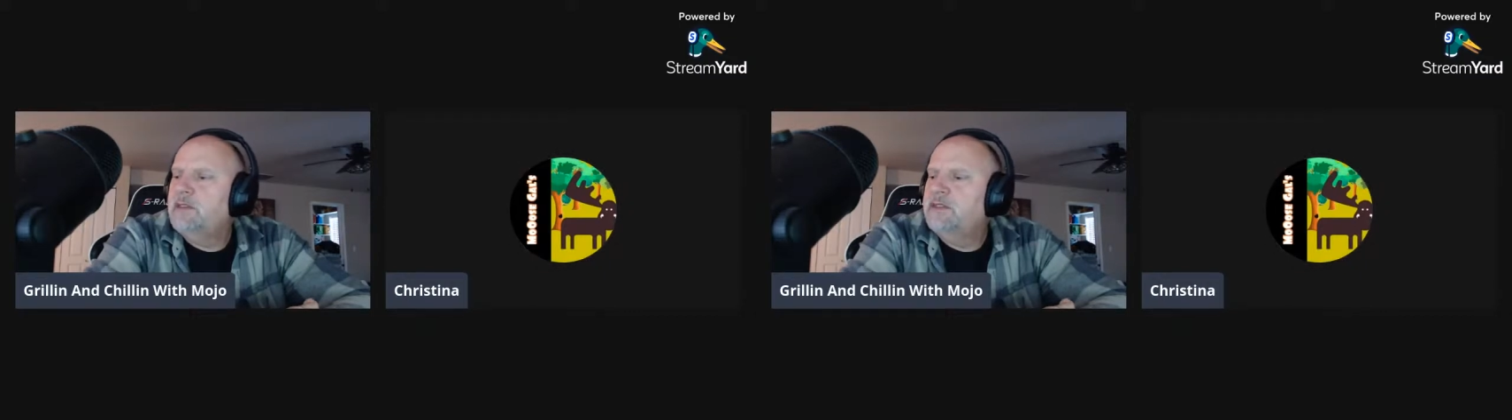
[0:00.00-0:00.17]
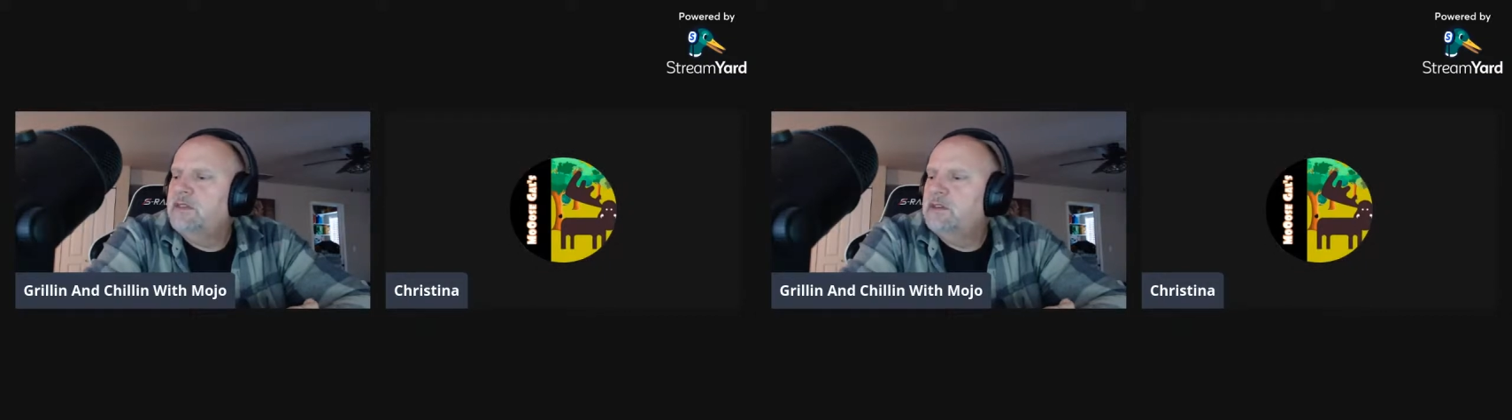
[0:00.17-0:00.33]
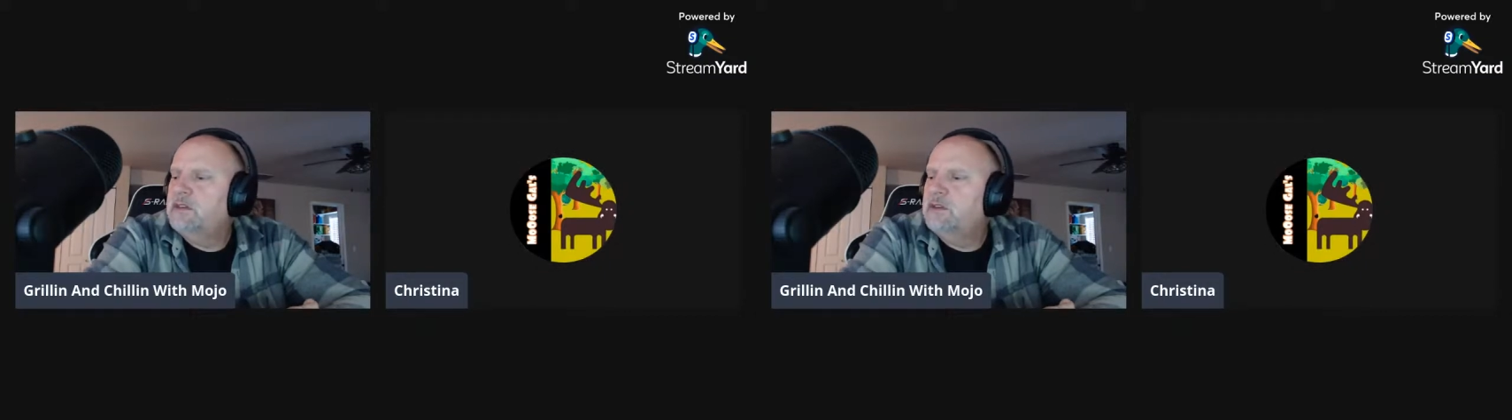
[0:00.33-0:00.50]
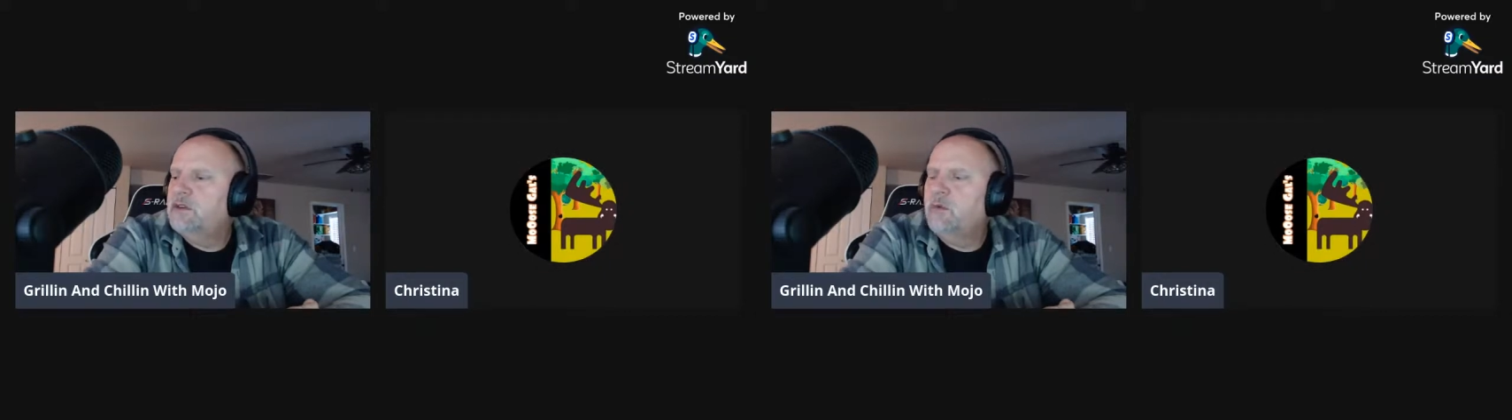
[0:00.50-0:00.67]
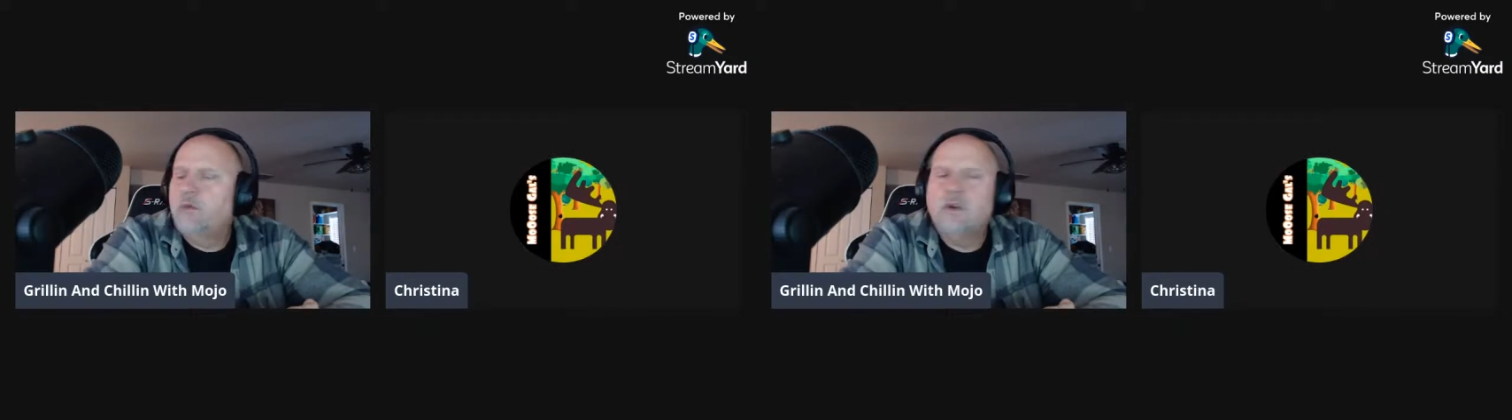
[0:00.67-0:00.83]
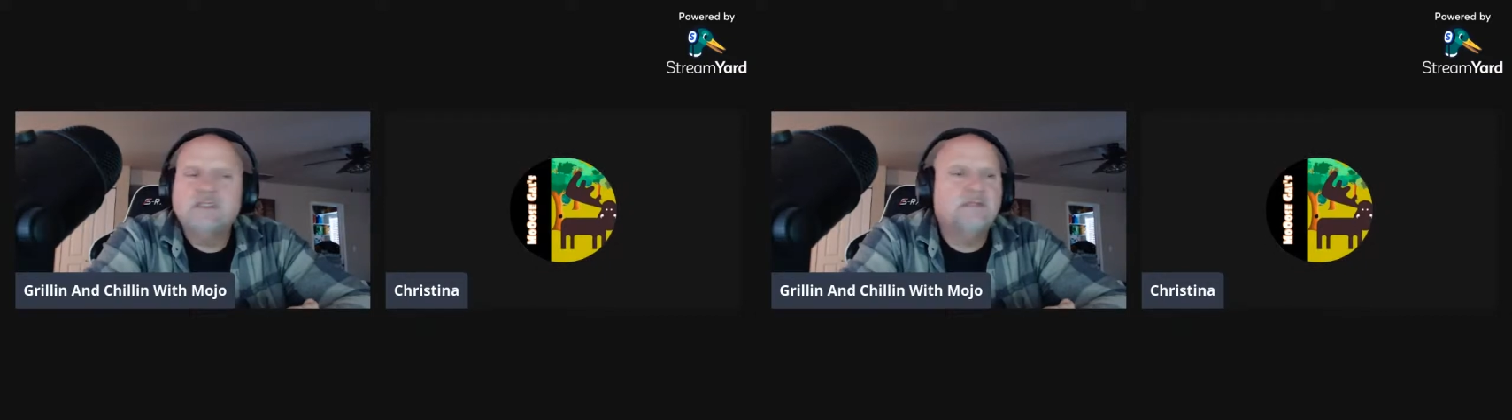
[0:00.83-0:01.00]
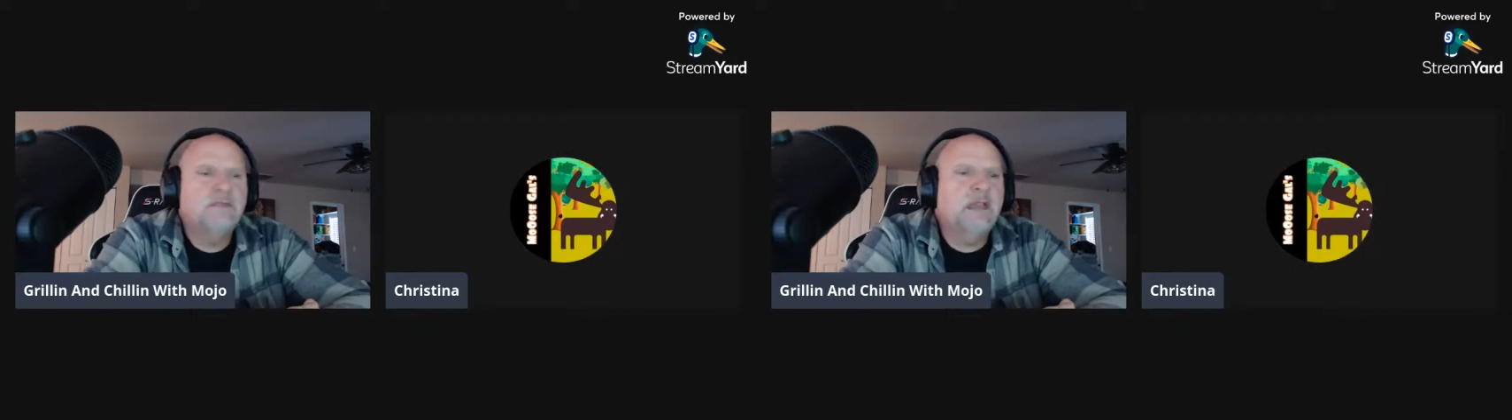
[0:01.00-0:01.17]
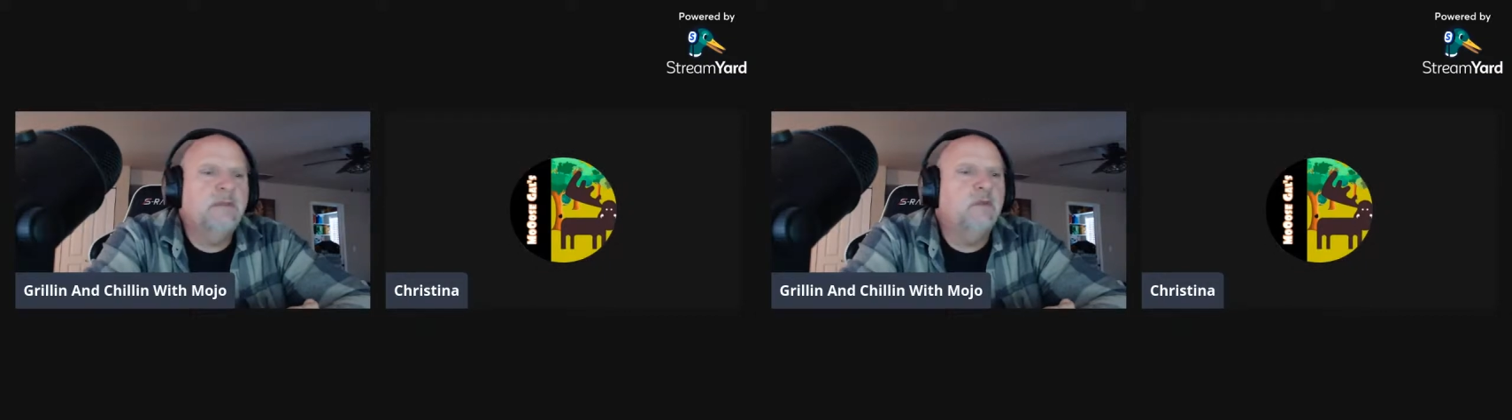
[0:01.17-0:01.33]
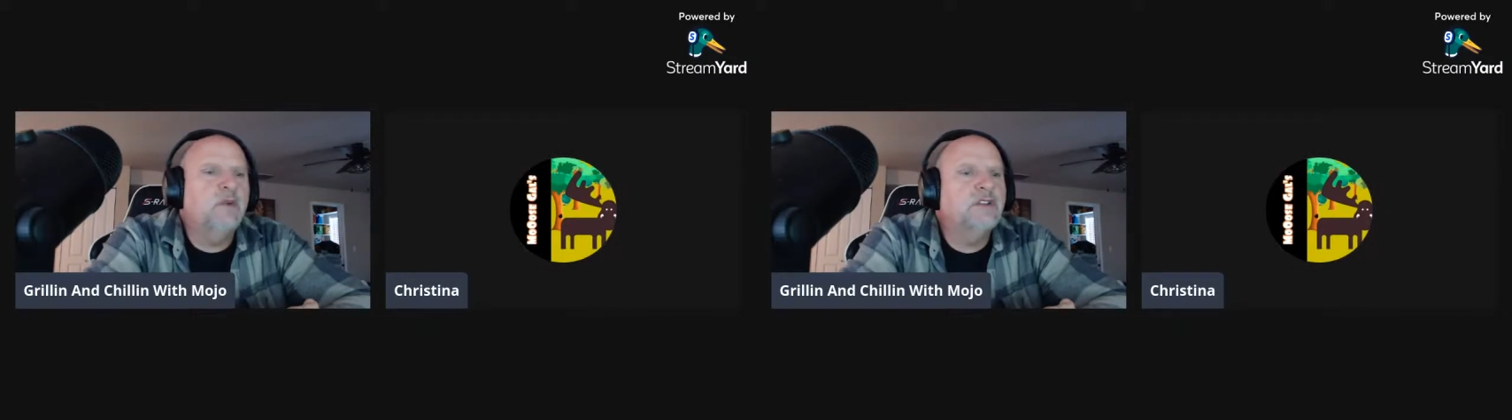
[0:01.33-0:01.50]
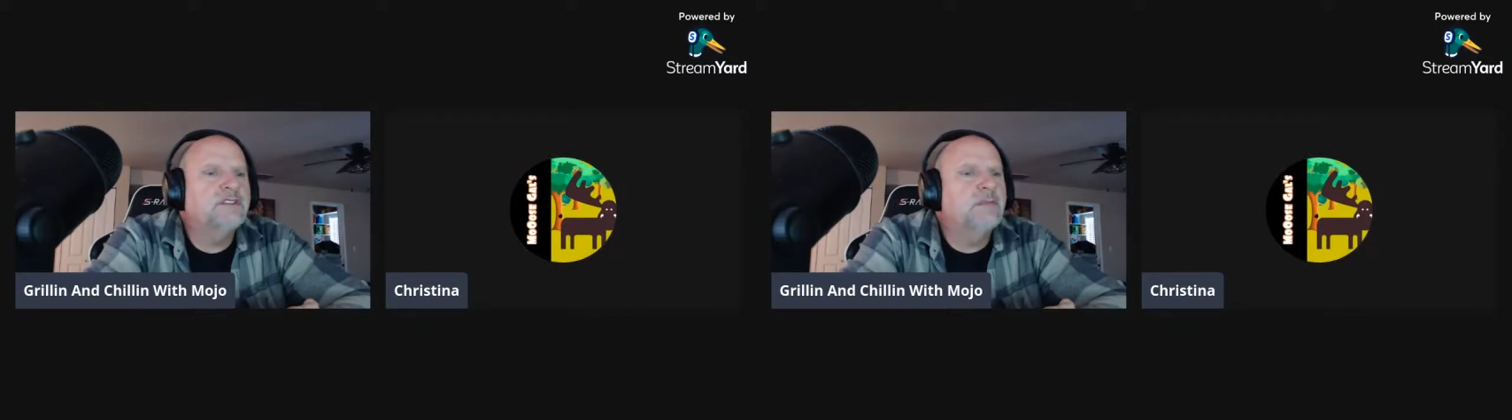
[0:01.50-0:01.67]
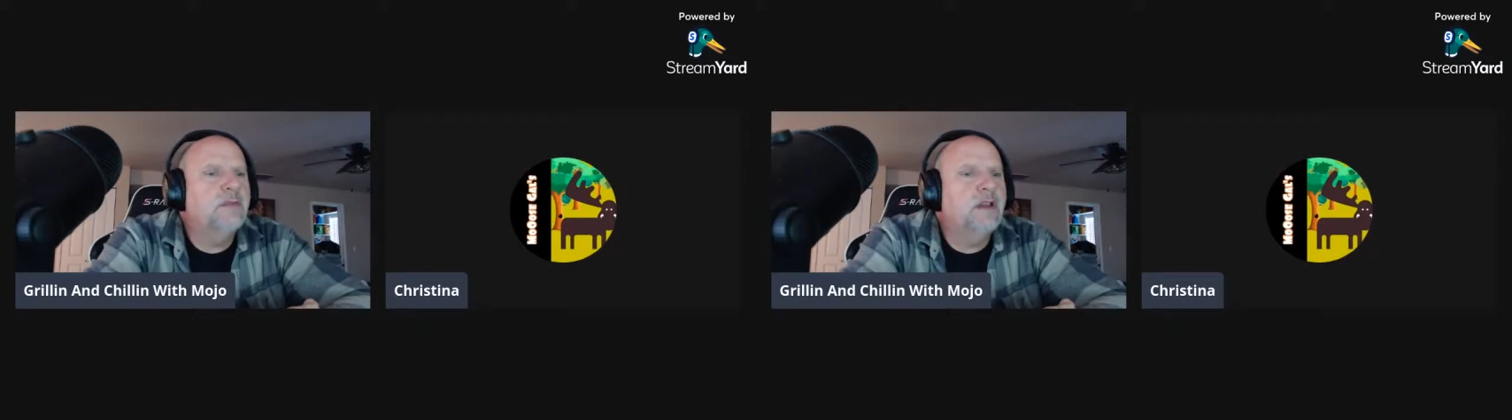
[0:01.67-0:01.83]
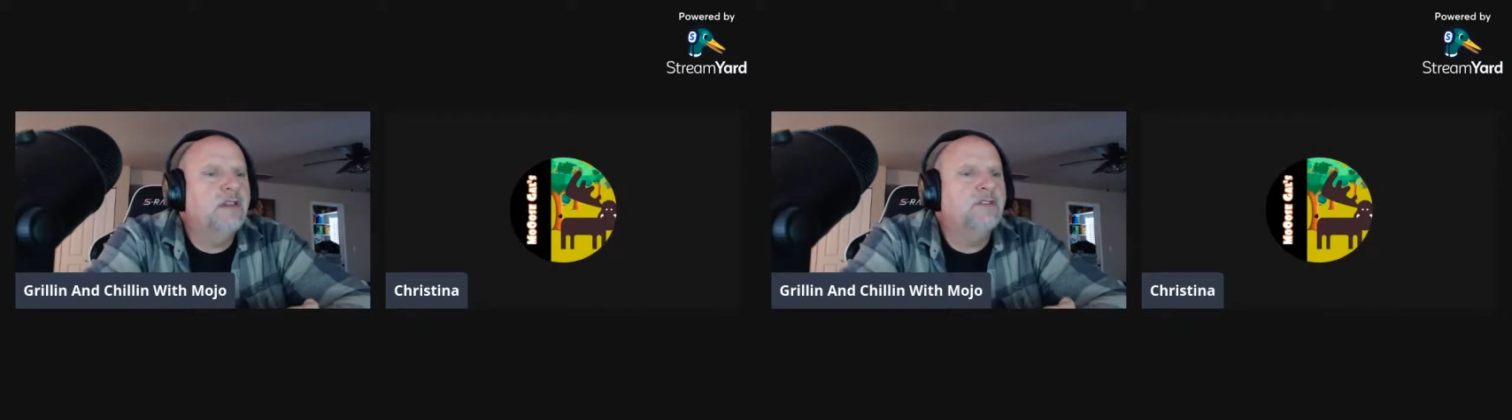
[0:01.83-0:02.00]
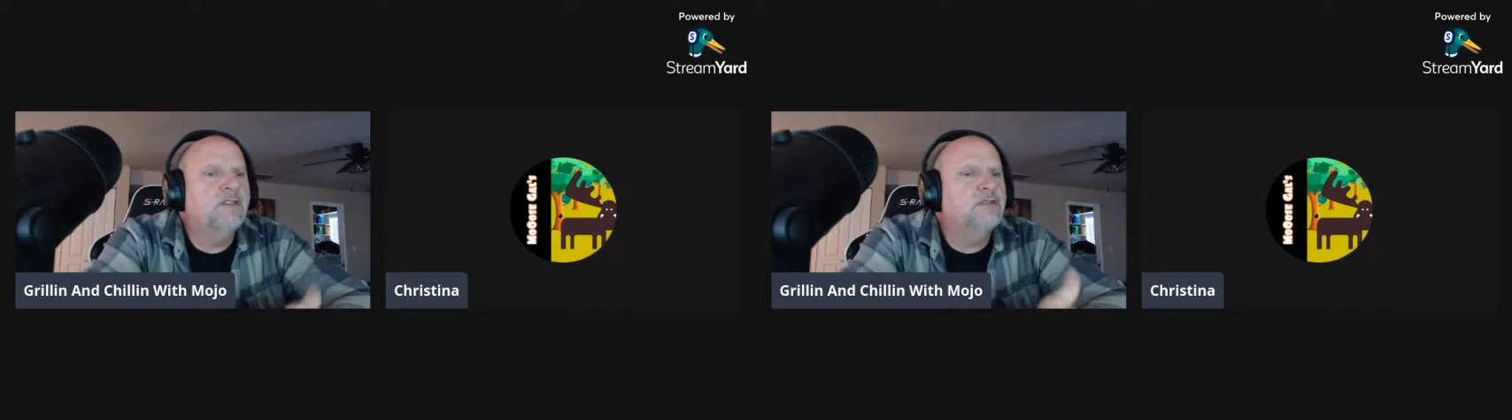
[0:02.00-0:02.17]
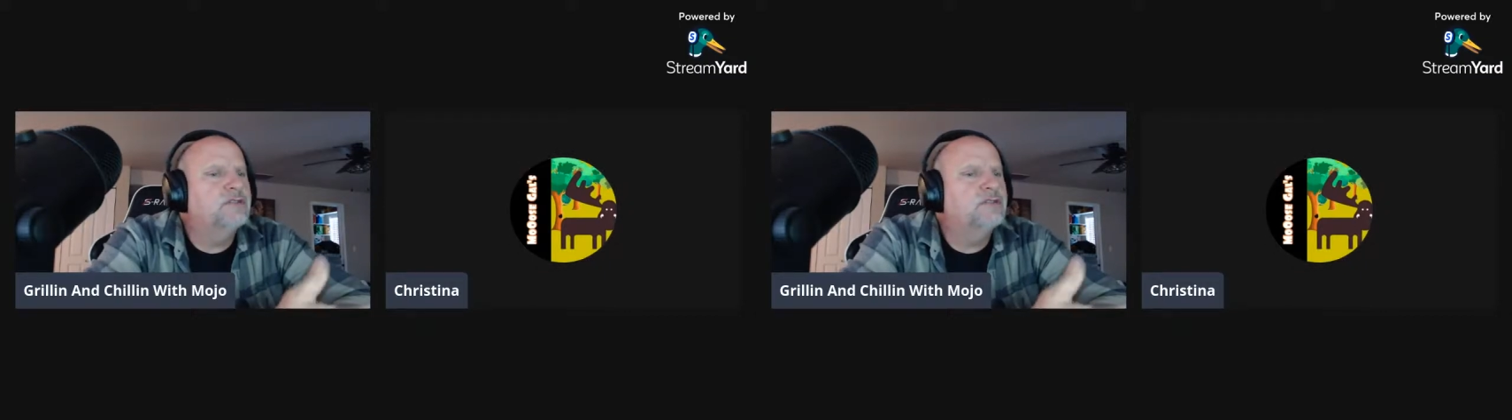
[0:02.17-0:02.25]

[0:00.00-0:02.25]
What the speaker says: I think, you know, once a month,